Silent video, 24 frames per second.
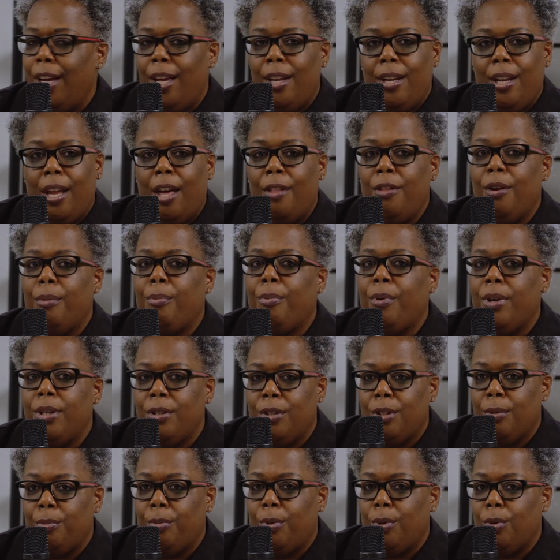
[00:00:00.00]
Now they're
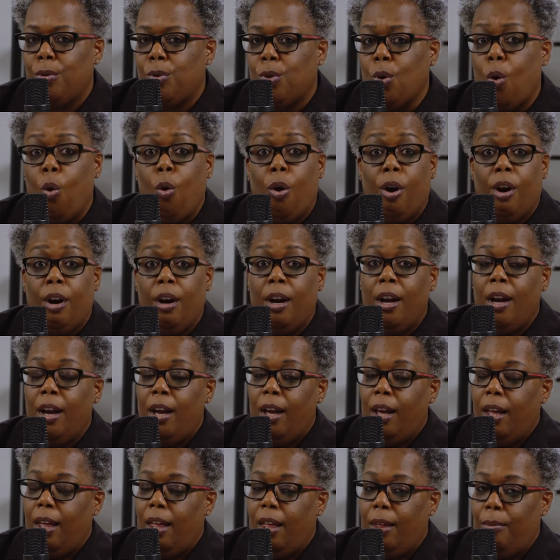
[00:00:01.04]
principals. Or,
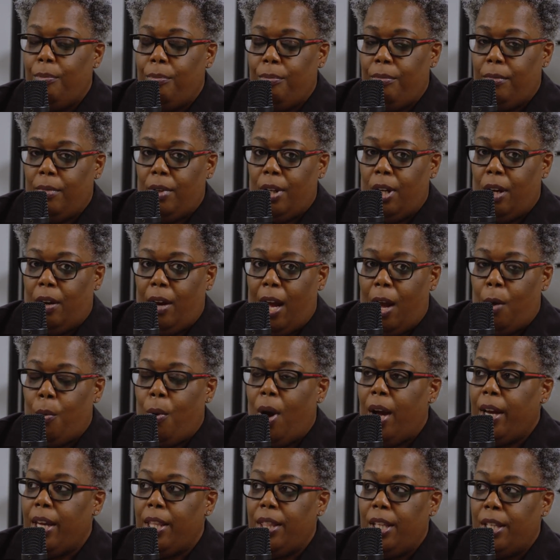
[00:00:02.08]
I
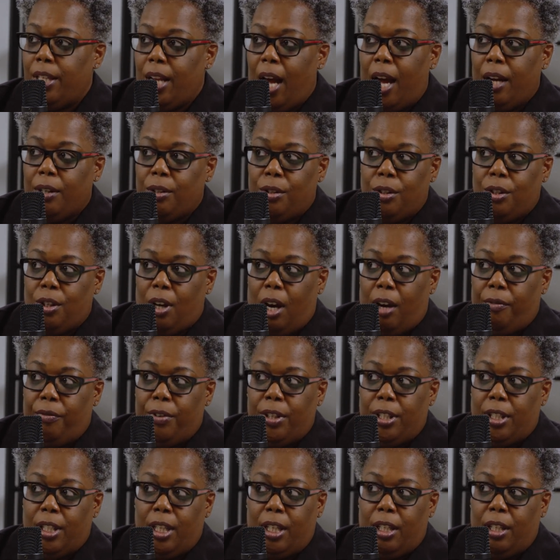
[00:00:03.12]
walk in the doctor's
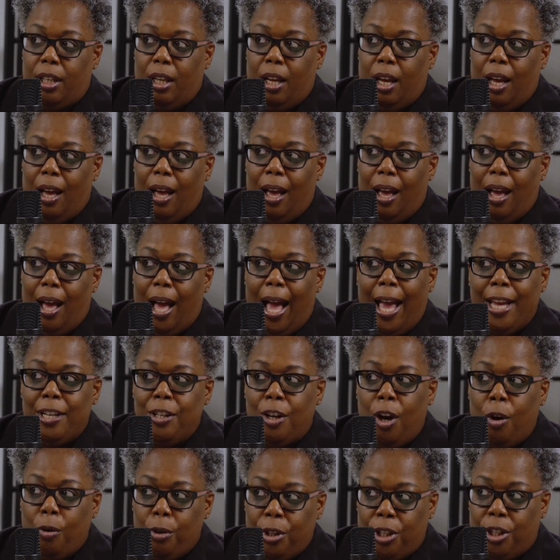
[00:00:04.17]
office and I
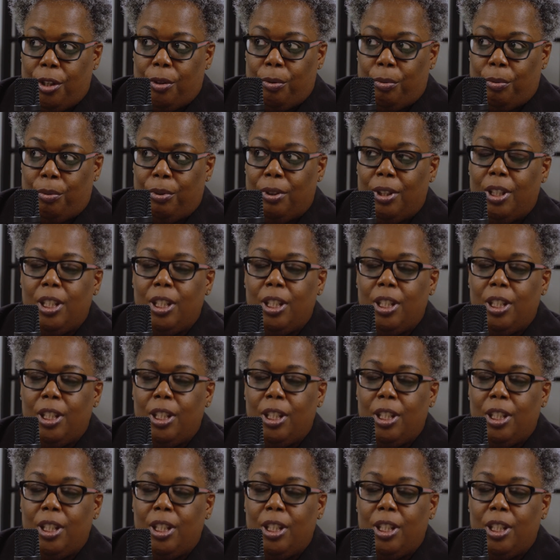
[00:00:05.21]
know you.